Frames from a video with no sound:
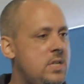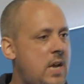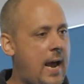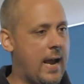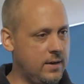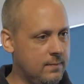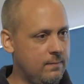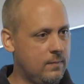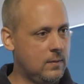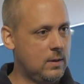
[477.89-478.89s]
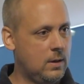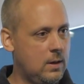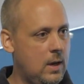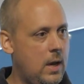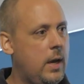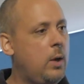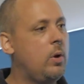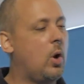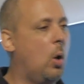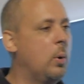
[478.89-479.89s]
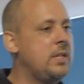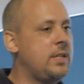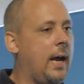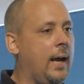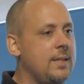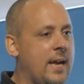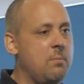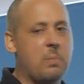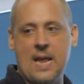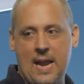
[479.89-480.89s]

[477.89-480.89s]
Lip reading: 10, he would always say 10